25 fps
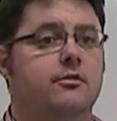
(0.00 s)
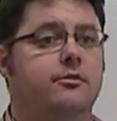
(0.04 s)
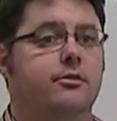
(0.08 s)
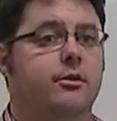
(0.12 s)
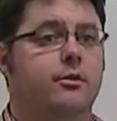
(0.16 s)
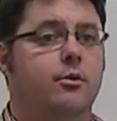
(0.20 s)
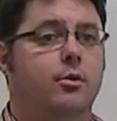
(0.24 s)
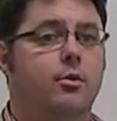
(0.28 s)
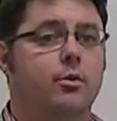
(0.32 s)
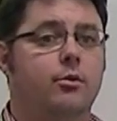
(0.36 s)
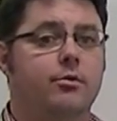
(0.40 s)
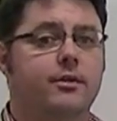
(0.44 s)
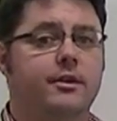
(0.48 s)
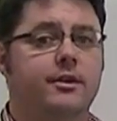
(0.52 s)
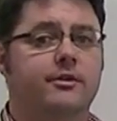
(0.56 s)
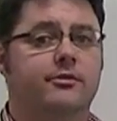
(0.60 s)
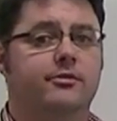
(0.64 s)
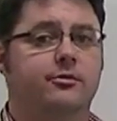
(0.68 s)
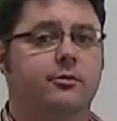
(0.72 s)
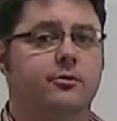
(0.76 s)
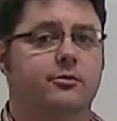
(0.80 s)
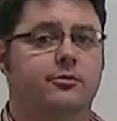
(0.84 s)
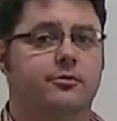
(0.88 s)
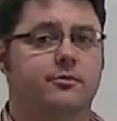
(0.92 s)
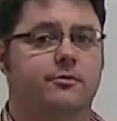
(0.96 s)
So all these
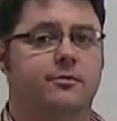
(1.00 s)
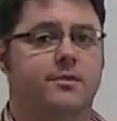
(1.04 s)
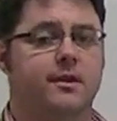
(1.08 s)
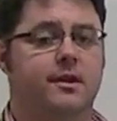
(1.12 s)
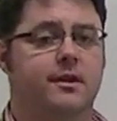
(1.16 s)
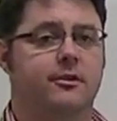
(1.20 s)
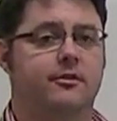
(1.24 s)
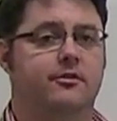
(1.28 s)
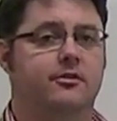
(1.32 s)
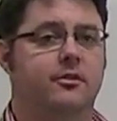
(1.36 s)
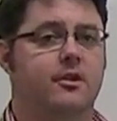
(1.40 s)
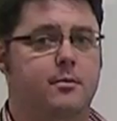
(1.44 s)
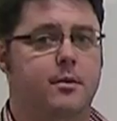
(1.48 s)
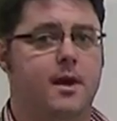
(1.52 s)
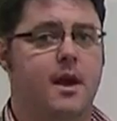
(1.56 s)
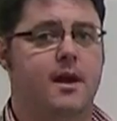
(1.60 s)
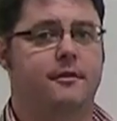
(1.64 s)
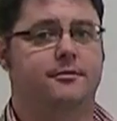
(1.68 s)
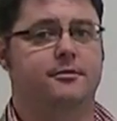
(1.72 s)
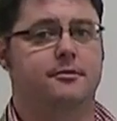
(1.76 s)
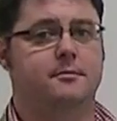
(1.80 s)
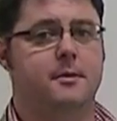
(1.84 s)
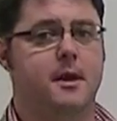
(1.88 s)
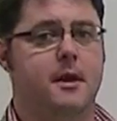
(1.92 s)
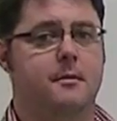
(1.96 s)
sorts of things, we
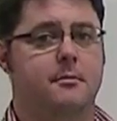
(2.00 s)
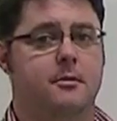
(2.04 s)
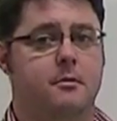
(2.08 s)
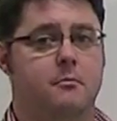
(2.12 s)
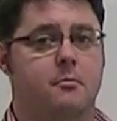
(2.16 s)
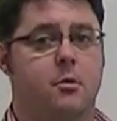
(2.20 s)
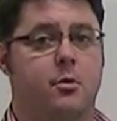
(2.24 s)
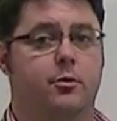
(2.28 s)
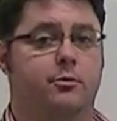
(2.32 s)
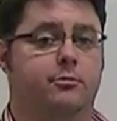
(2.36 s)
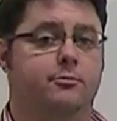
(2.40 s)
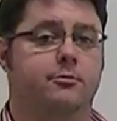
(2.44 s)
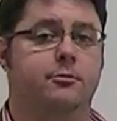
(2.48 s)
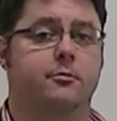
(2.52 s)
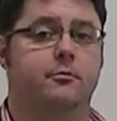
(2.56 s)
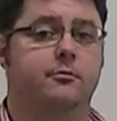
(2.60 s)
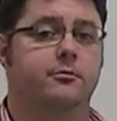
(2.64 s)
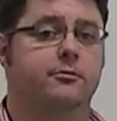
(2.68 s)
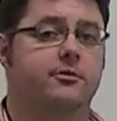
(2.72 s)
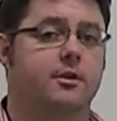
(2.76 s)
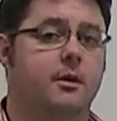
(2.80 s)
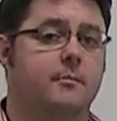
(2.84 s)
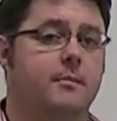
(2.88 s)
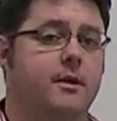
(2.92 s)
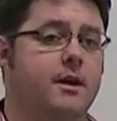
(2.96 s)
have to be able to model them
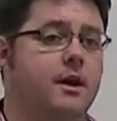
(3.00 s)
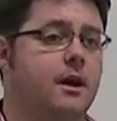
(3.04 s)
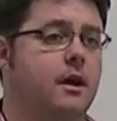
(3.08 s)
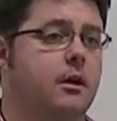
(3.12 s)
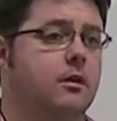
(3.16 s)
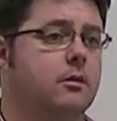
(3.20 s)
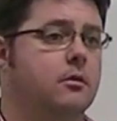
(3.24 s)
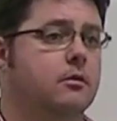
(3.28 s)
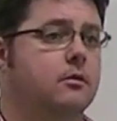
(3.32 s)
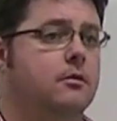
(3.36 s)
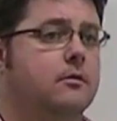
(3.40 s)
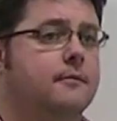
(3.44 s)
somehow.